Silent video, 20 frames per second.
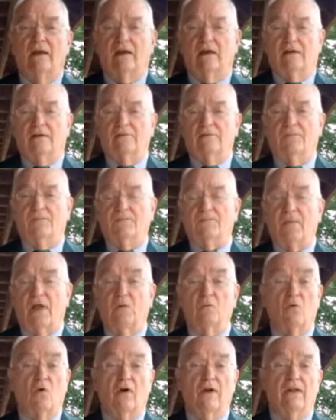
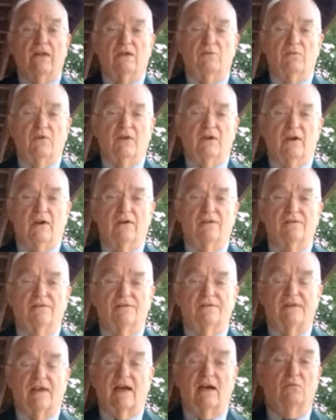I'm running
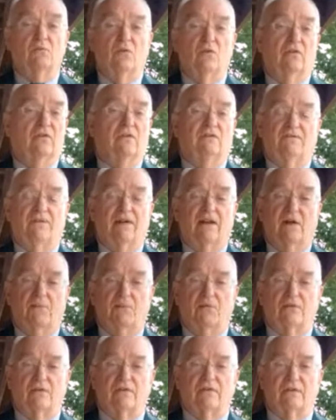because I'm really fed
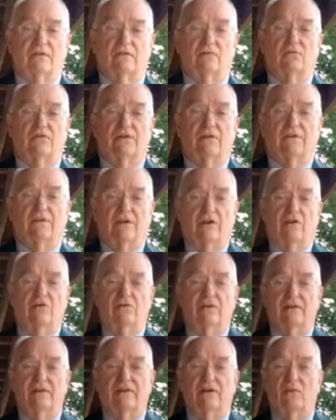up with the
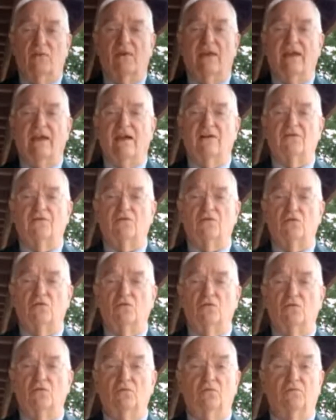tyranny that we get
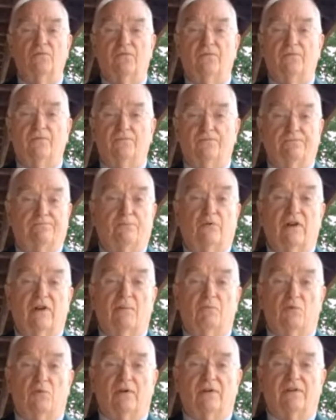put
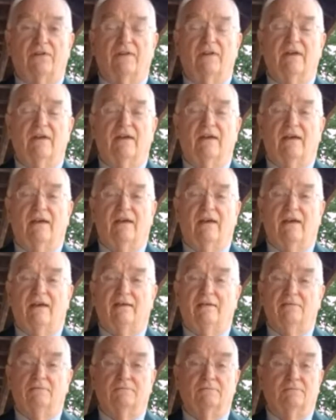up.
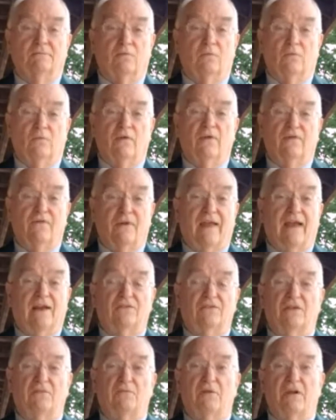And we've
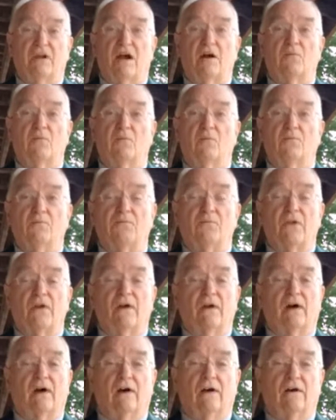actually become
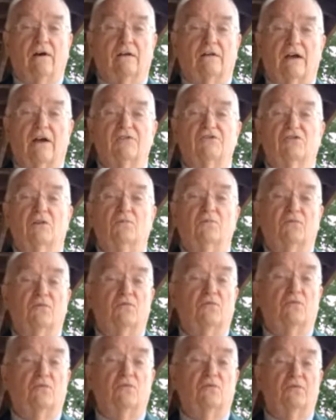accustomed
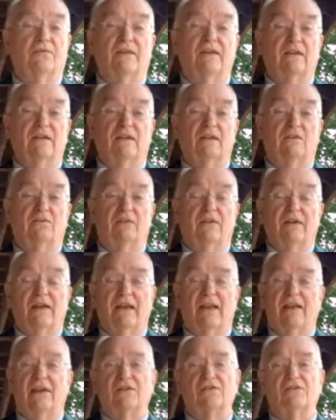to thinking of it
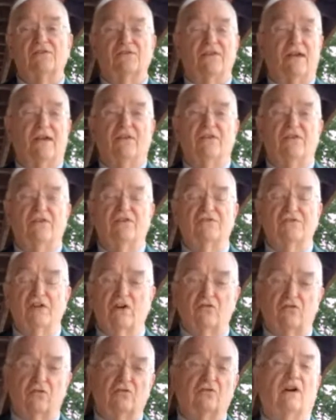as just
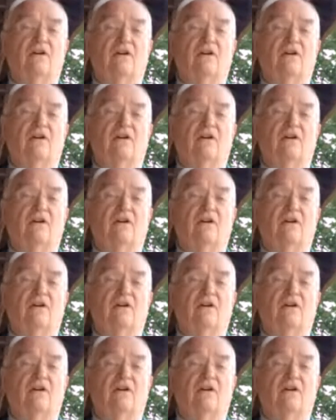our good